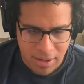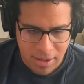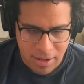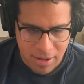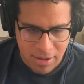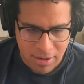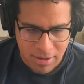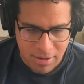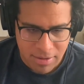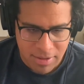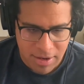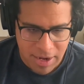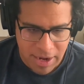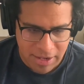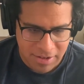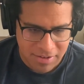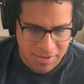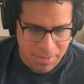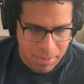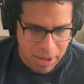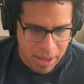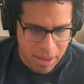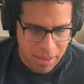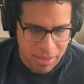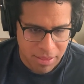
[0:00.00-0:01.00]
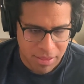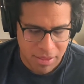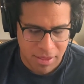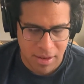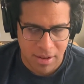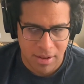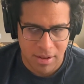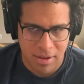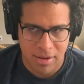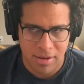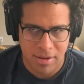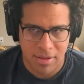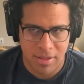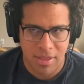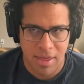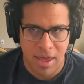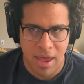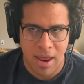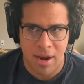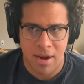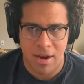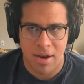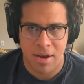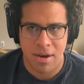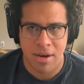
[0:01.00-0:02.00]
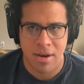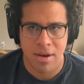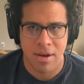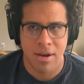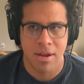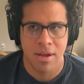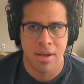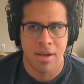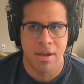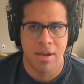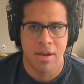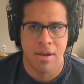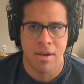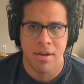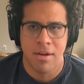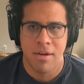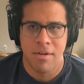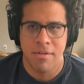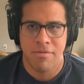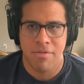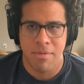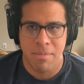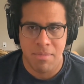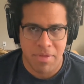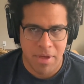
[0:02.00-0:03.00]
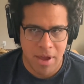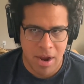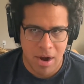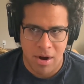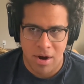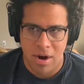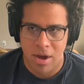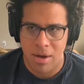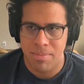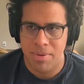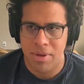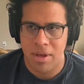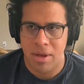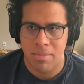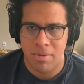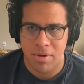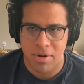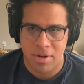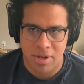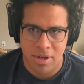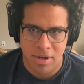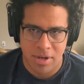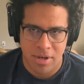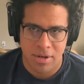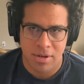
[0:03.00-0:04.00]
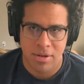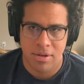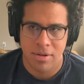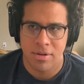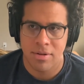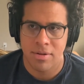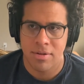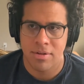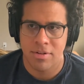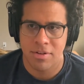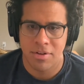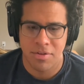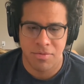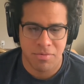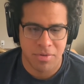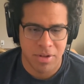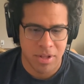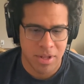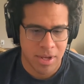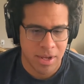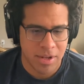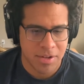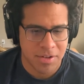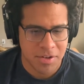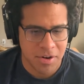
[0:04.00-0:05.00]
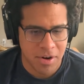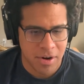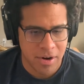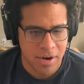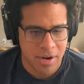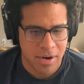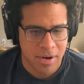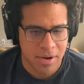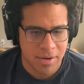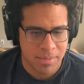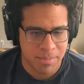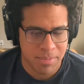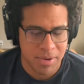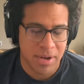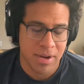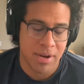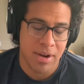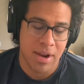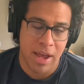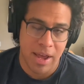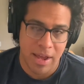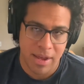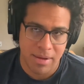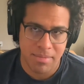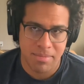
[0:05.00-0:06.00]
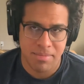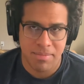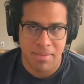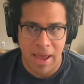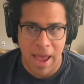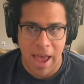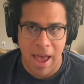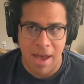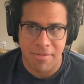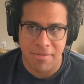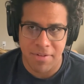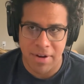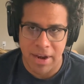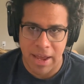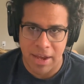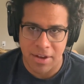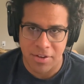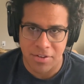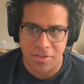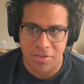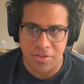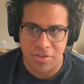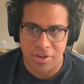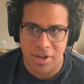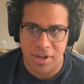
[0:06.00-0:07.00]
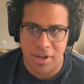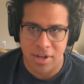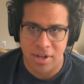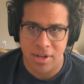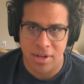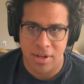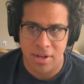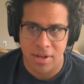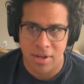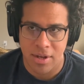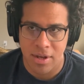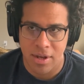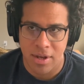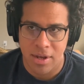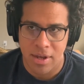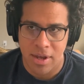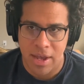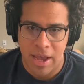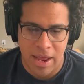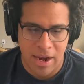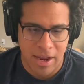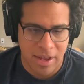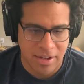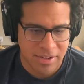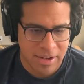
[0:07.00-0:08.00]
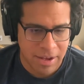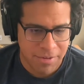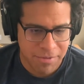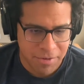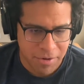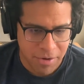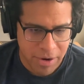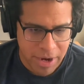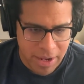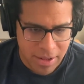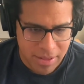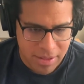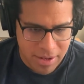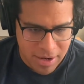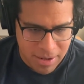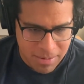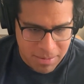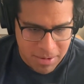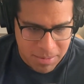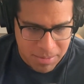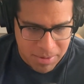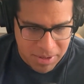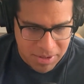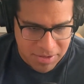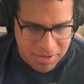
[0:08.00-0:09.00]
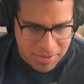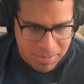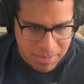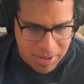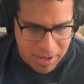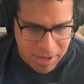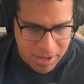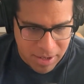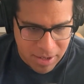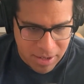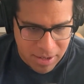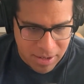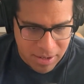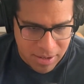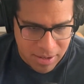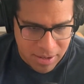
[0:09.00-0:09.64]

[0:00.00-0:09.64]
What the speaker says: like the next month, and then from there I'll be able to really get started. But I have an extra NSF grant that I'm going to be submitting